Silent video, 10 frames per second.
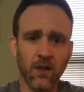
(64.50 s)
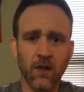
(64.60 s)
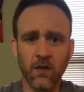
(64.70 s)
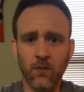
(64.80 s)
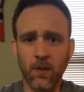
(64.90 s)

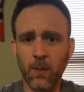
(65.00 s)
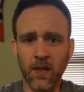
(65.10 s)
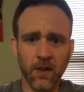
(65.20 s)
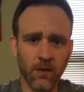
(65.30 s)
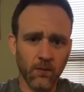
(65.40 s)
maybe I
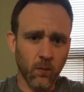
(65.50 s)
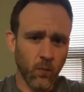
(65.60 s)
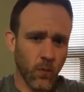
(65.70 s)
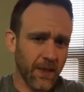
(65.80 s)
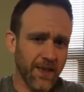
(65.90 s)
got
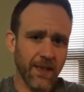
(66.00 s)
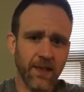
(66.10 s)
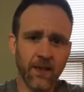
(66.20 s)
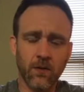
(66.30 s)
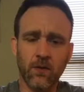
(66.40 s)
one
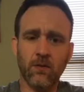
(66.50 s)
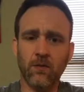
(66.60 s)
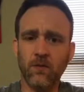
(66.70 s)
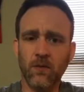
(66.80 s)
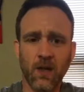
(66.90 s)
takedown,
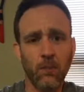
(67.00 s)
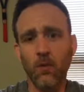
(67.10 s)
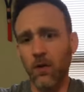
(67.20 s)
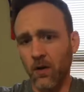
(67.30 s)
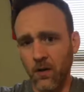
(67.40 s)
I
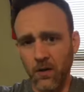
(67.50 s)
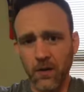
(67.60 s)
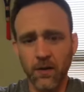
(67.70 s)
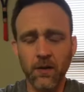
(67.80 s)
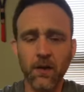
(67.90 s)
pull guard,
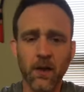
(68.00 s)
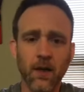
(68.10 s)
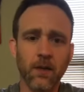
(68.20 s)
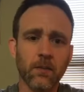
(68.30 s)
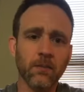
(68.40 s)

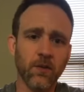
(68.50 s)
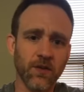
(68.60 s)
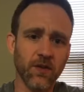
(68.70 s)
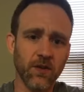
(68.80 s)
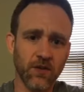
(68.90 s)

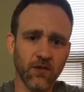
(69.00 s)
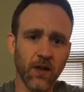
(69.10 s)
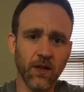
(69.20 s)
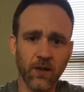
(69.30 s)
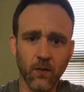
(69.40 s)
mostly just
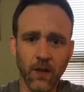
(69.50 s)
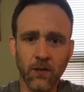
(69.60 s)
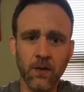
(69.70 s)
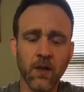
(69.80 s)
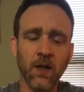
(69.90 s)
train on the
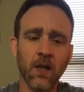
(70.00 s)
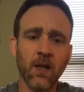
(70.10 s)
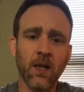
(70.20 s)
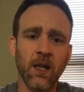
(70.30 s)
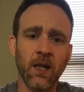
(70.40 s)
ground,
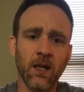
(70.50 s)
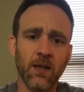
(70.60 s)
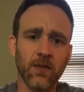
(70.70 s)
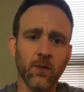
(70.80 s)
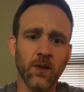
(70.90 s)
and
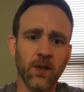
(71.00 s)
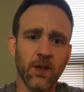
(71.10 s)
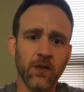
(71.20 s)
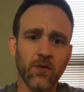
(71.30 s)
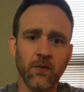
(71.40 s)
it's
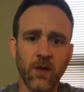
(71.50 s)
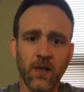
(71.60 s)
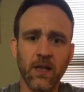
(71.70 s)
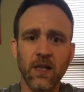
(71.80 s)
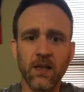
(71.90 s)
really sort of all
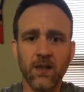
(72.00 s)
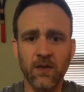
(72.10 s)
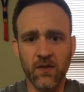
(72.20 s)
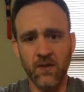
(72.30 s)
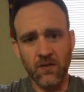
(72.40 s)
I need
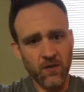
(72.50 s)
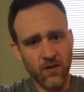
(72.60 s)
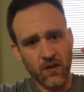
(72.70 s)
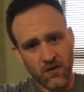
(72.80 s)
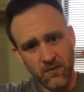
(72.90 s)
because there's
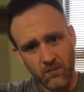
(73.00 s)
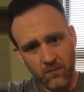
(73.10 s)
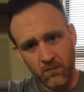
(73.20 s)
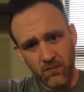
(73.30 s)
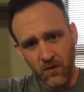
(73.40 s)
just this
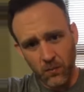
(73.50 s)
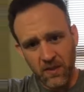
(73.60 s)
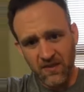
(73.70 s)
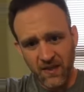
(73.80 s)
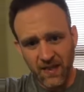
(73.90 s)
little
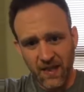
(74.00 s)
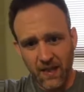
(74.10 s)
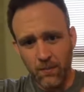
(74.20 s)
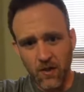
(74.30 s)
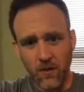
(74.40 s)
piece of the
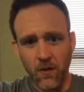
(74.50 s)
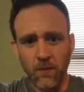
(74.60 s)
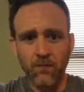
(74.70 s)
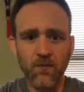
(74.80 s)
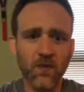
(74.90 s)
game here
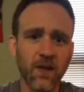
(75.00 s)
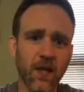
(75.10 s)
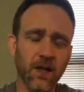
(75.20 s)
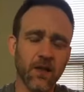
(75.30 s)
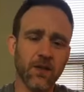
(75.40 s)

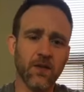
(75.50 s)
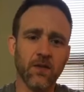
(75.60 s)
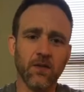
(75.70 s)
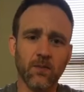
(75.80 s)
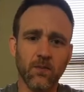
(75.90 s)
that
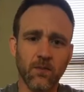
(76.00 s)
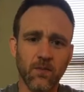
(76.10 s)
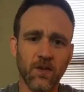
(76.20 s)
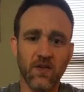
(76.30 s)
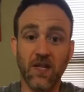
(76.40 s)
is
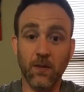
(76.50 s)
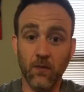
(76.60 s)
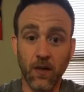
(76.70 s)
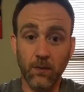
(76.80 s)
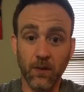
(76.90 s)
the stand-up
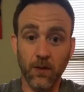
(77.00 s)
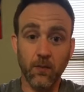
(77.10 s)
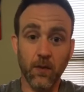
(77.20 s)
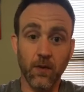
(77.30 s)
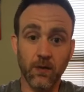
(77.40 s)
grappling
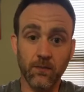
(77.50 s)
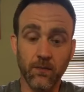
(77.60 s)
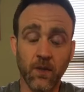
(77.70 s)
component.